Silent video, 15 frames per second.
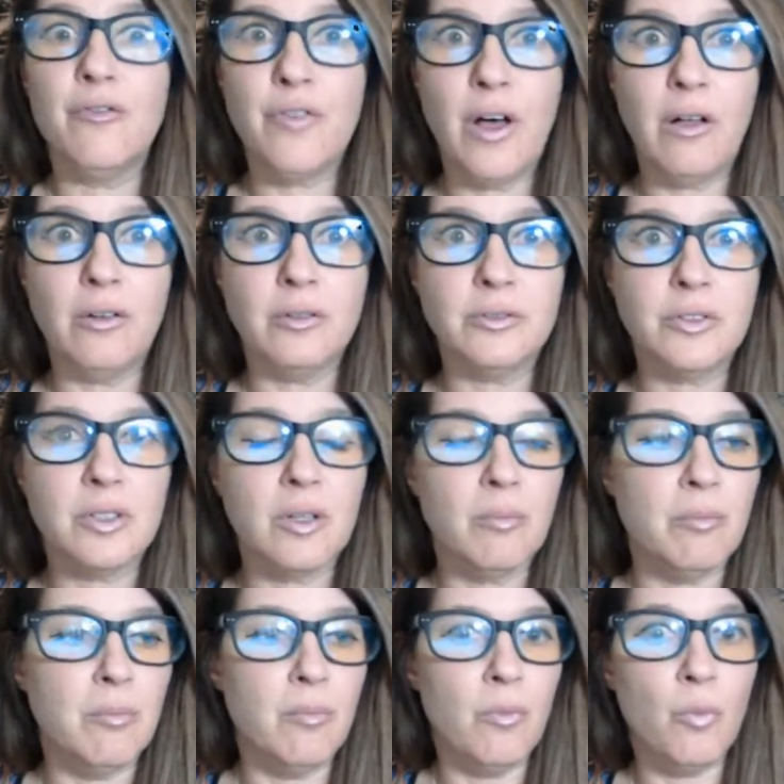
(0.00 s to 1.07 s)
felt
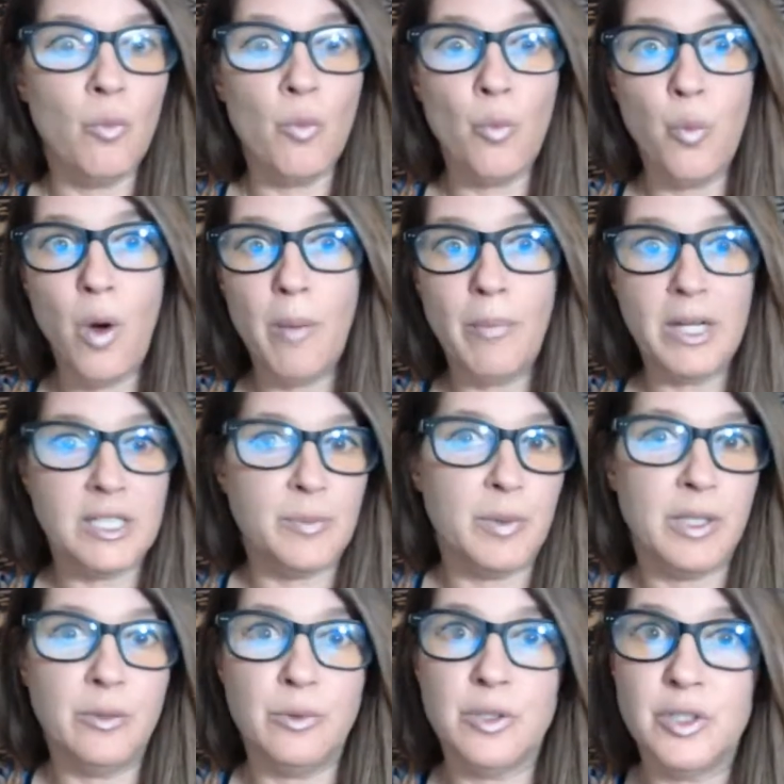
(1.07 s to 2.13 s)
what my
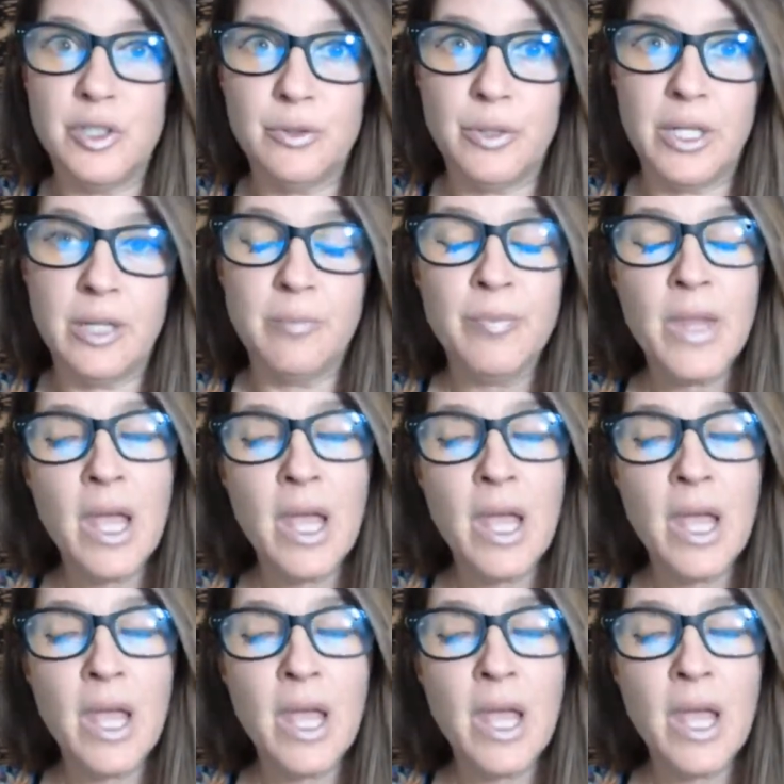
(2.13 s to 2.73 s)
spleen was doing,